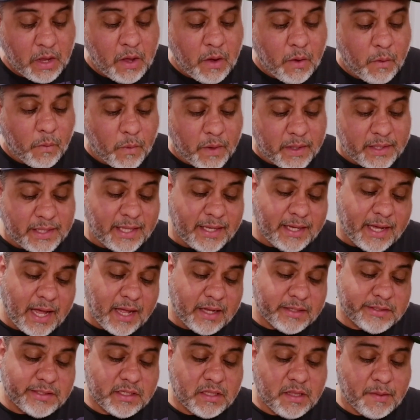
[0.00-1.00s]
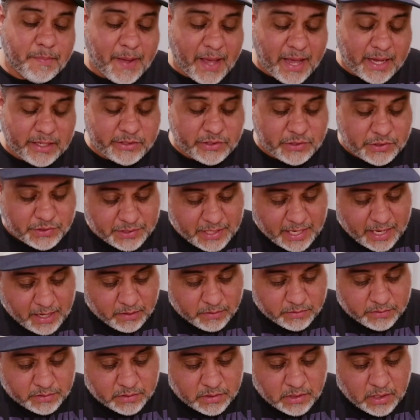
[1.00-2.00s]
When they got to the pastor's
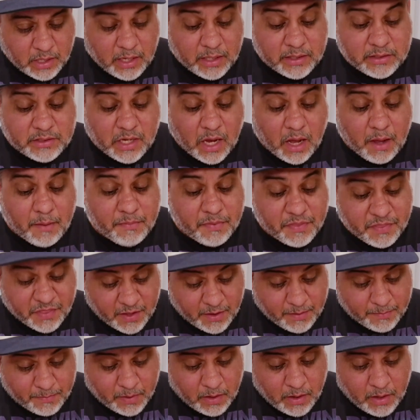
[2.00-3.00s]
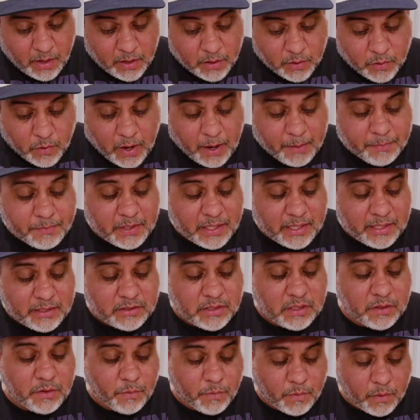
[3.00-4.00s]
house, Tom Thumb crept
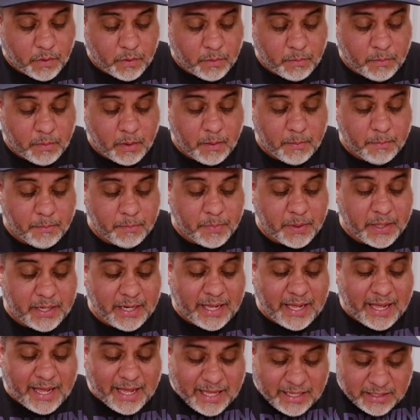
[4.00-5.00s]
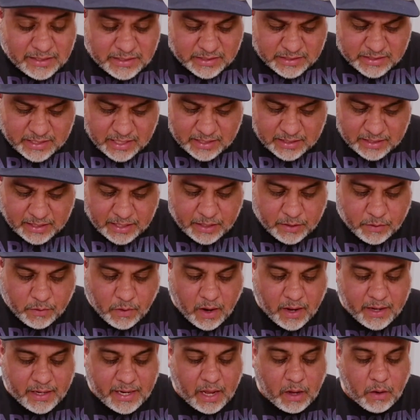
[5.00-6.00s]
into the room, but instantly
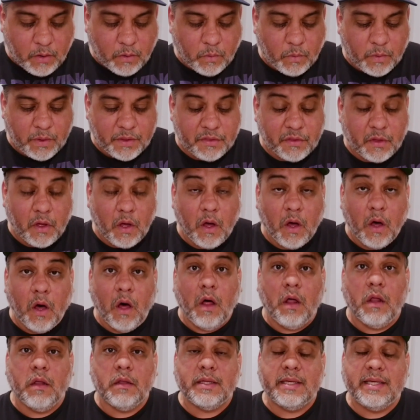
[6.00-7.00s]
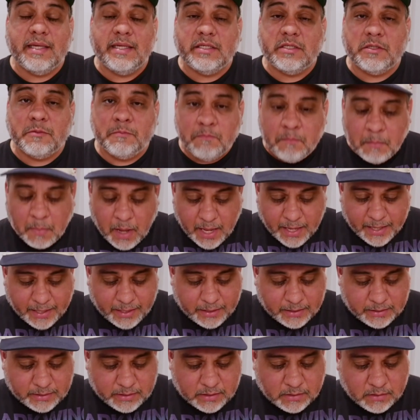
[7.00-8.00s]
cried out with all his
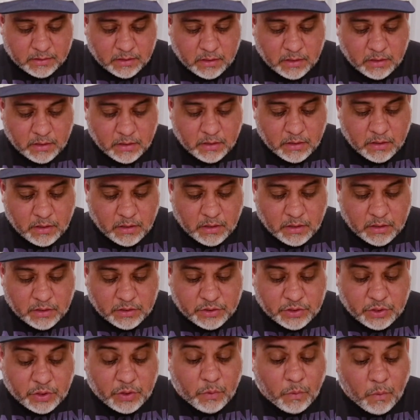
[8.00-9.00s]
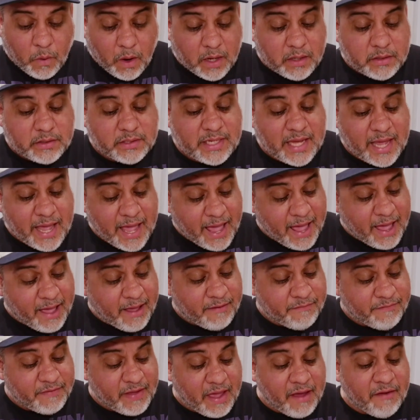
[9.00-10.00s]
might, Do you want to
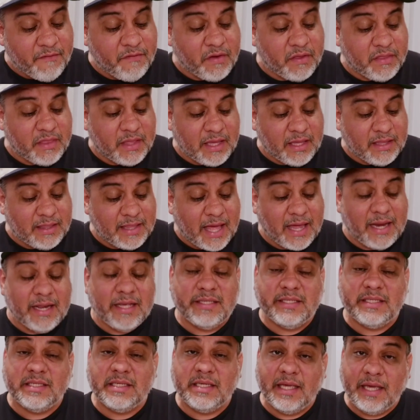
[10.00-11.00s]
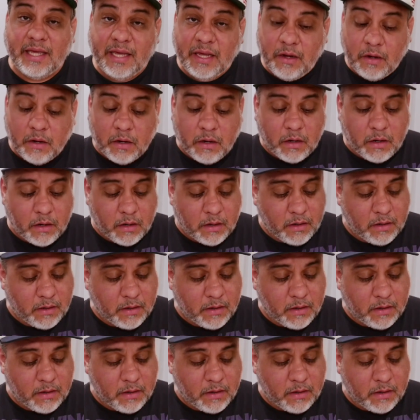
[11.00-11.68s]
have everything that is here?